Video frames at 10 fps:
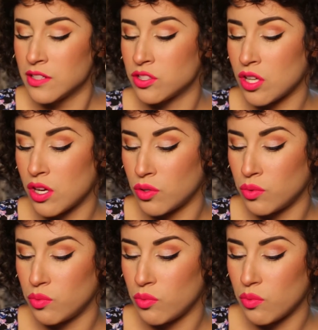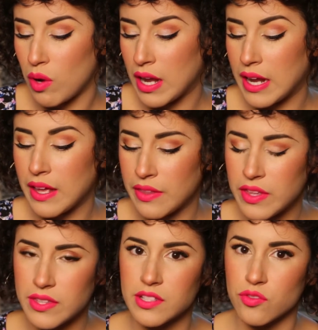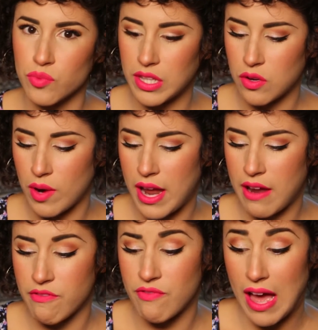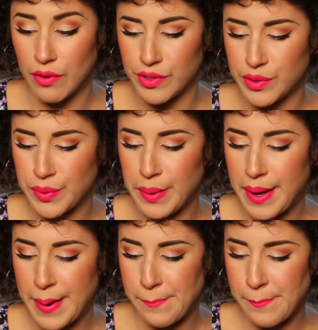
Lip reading: So I think this is a really great value,